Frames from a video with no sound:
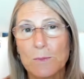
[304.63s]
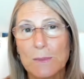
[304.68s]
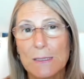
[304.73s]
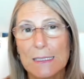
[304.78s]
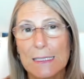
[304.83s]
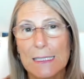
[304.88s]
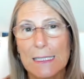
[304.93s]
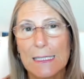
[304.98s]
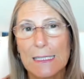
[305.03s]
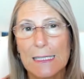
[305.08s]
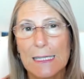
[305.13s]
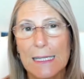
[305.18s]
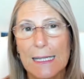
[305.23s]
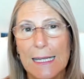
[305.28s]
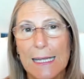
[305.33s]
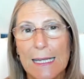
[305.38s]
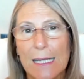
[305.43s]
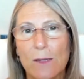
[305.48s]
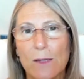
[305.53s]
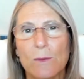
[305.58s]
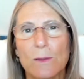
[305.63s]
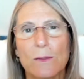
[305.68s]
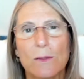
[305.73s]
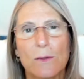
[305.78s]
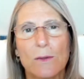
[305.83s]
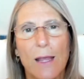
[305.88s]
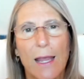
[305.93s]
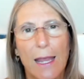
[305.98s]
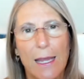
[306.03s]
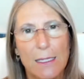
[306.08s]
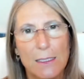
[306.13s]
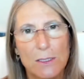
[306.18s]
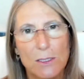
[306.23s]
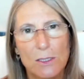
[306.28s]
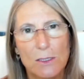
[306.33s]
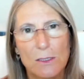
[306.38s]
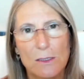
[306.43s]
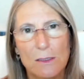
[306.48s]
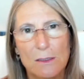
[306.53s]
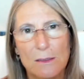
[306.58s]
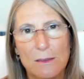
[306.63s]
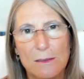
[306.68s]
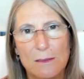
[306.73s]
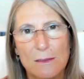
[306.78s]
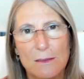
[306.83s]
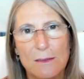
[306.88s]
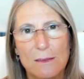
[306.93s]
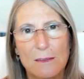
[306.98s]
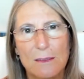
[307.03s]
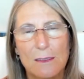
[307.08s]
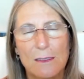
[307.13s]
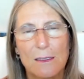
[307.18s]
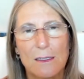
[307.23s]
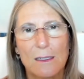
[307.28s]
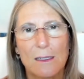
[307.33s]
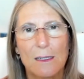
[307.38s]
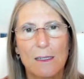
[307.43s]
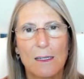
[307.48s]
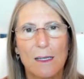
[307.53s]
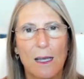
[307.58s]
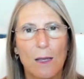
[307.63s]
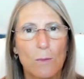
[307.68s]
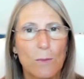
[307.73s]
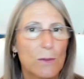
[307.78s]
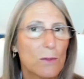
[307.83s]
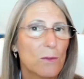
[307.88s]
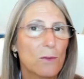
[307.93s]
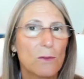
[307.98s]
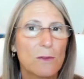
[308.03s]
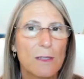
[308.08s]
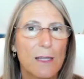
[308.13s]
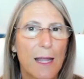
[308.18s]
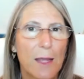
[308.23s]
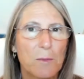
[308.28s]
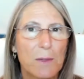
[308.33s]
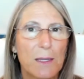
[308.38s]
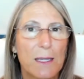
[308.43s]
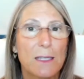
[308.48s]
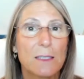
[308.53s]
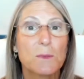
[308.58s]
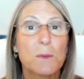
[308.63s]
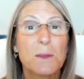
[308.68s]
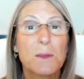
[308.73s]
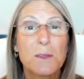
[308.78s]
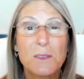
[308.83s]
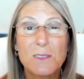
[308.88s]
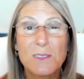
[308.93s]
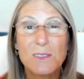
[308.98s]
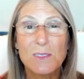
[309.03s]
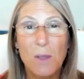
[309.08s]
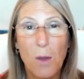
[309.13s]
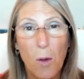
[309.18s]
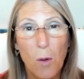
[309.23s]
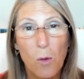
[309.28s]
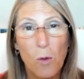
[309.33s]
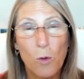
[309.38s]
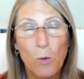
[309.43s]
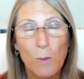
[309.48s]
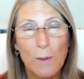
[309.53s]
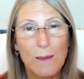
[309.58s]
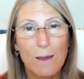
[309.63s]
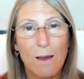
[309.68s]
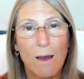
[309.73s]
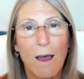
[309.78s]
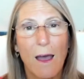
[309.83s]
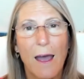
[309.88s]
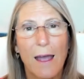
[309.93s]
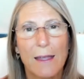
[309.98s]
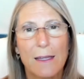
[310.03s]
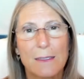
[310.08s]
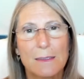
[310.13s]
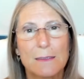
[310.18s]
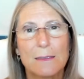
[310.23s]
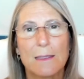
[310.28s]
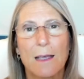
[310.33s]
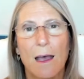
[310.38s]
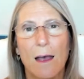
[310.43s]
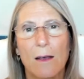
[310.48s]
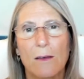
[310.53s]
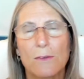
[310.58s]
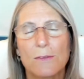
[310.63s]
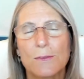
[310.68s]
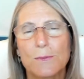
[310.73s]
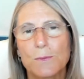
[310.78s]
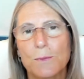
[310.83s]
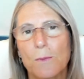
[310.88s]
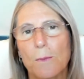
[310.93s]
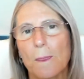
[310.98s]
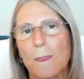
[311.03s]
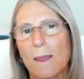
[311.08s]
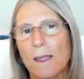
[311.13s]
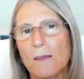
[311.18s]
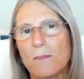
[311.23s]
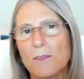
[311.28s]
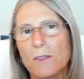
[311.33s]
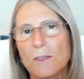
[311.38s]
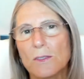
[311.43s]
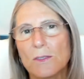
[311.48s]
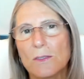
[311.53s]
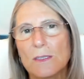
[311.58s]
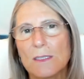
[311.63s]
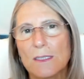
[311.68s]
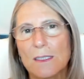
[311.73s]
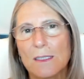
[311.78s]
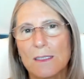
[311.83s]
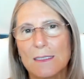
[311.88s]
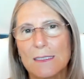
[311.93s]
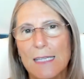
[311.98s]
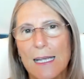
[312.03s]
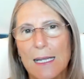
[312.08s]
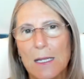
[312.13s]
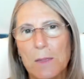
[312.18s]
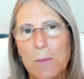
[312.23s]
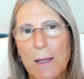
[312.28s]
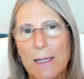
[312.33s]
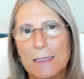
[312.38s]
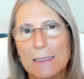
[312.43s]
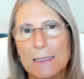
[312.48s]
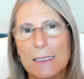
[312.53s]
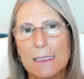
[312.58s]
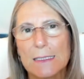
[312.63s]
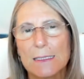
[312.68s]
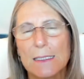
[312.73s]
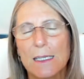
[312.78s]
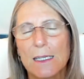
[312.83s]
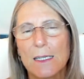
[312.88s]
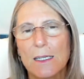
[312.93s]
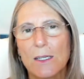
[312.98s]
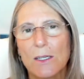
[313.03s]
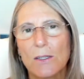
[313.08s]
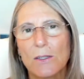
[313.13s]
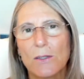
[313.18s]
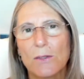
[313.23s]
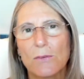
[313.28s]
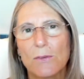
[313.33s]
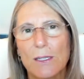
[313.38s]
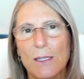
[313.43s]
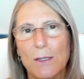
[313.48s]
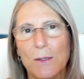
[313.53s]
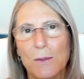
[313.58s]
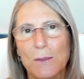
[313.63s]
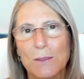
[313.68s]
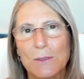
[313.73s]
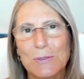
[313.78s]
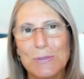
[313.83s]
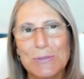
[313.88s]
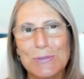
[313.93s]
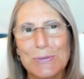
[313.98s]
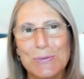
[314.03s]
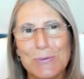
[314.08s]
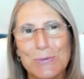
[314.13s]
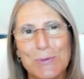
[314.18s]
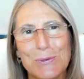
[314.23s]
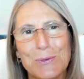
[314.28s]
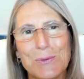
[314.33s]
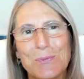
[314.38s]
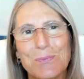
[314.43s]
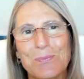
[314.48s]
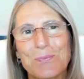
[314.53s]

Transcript: particularly with your angels and with all the light beings, with your soul, with your higher self. If you do this on a daily basis, you're really going to